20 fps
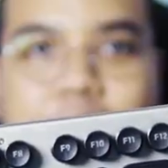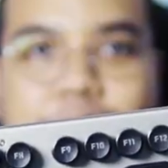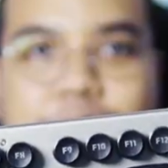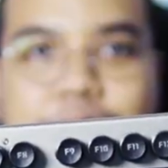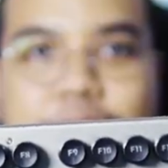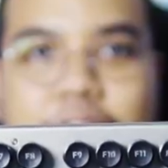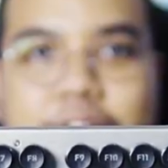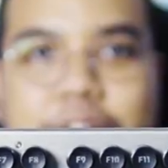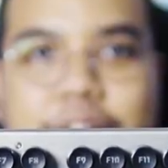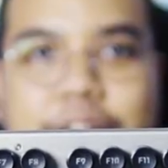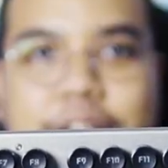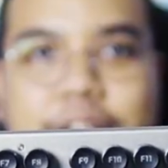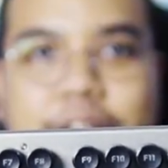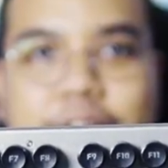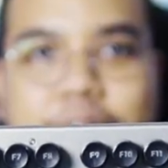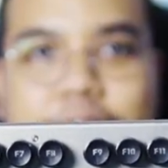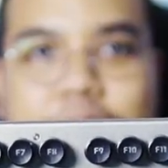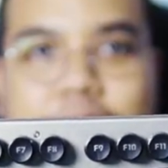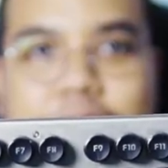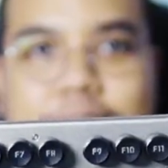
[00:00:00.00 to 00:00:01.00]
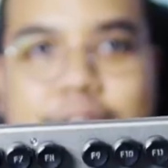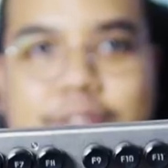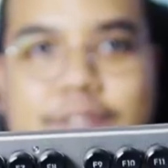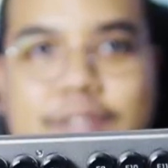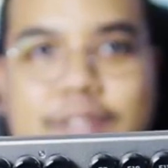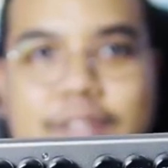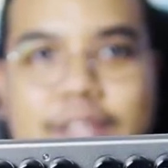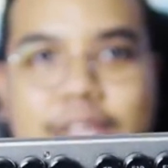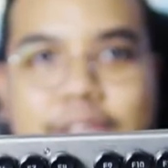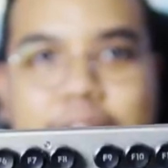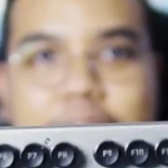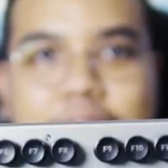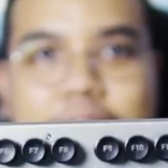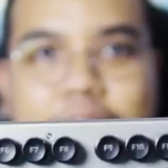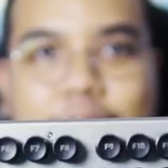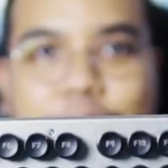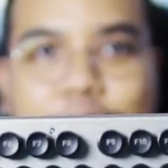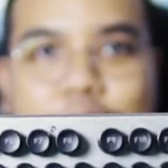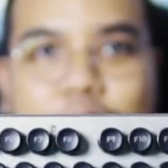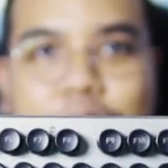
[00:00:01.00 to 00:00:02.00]
the front as you guys can see in the A
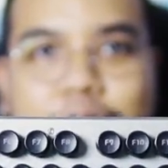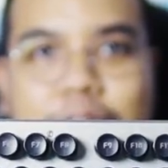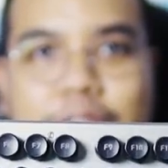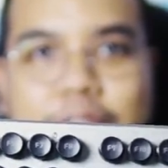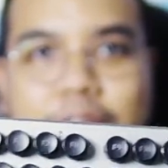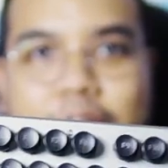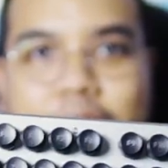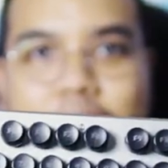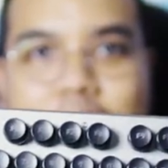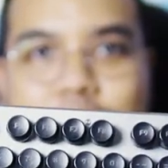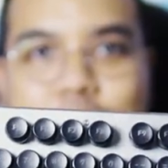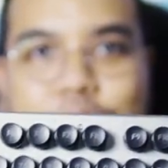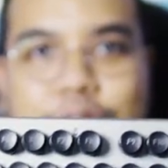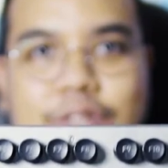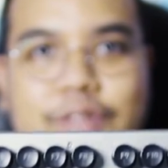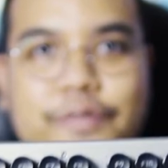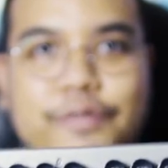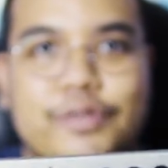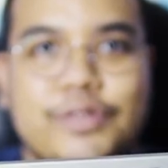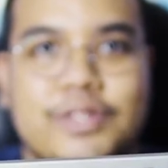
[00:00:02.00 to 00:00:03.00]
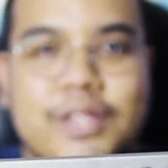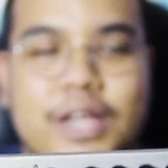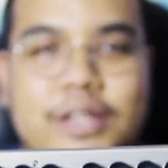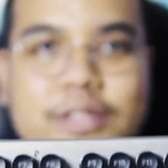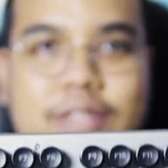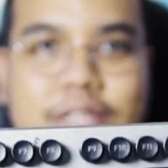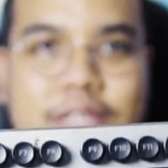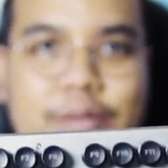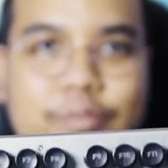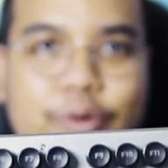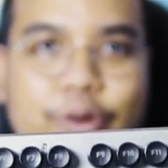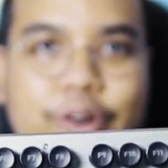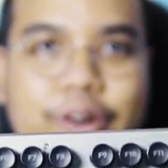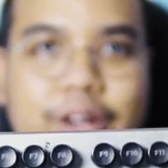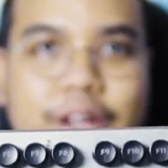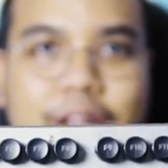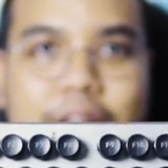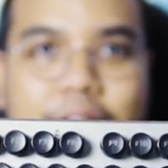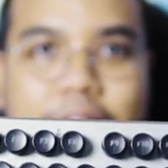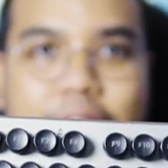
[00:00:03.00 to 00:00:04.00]
camera over there so it's a full-size
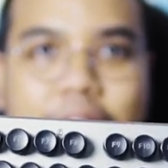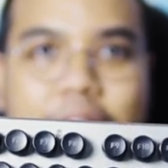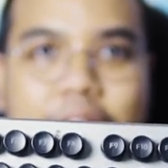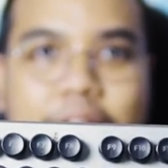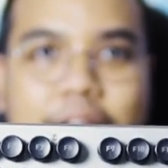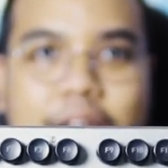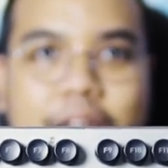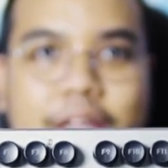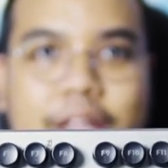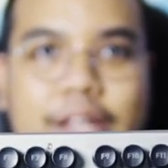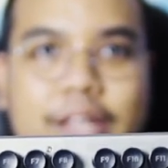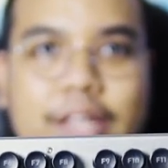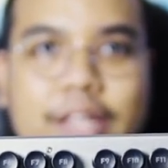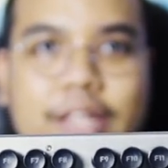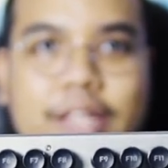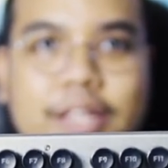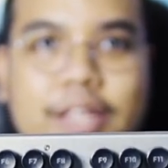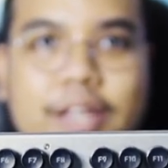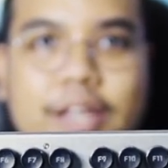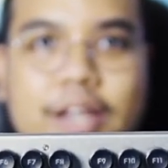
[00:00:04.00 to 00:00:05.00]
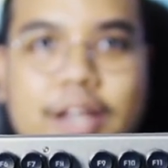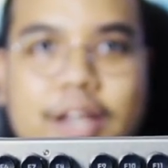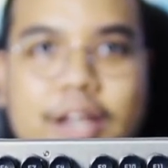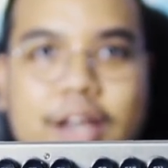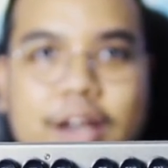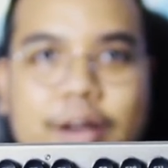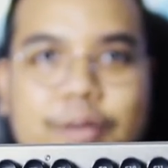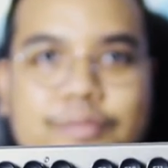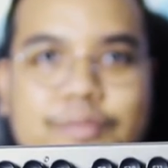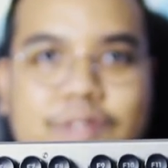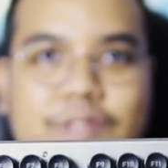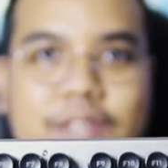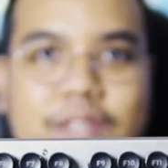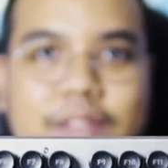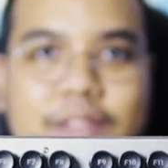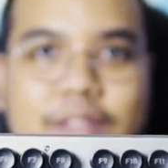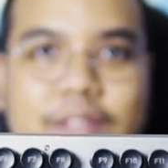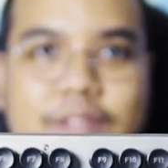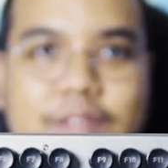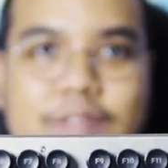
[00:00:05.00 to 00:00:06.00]
keyboard and it comes
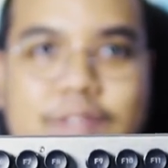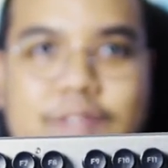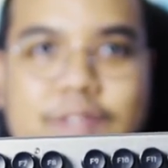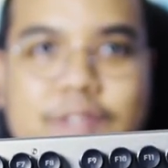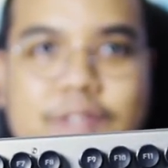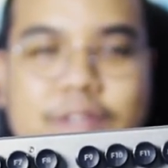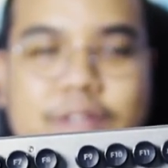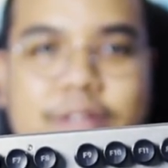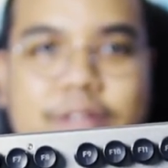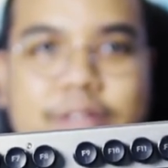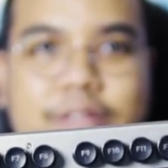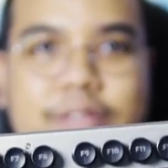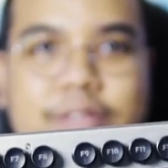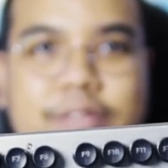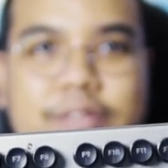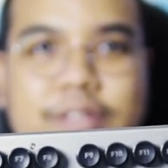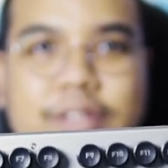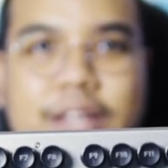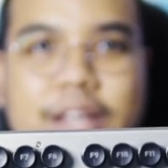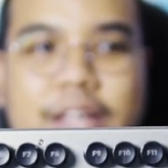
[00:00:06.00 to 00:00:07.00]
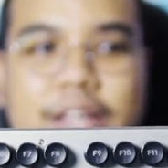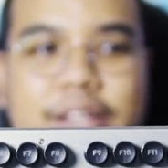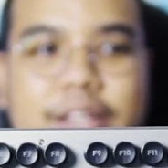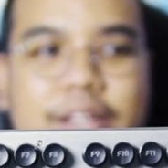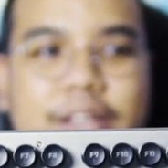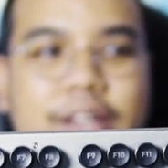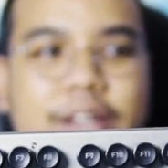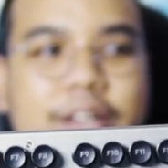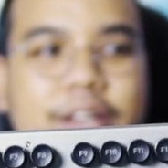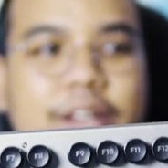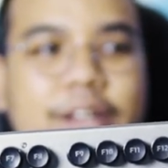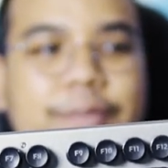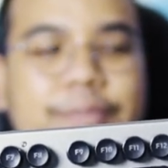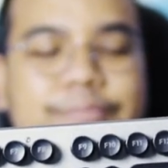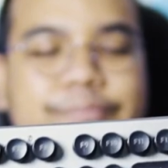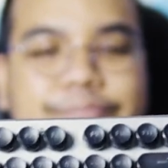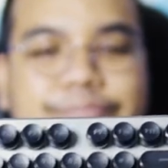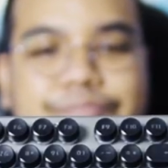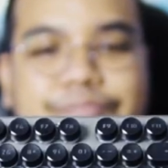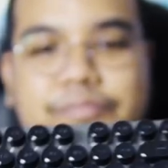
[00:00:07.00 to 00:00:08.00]
in this circle kind of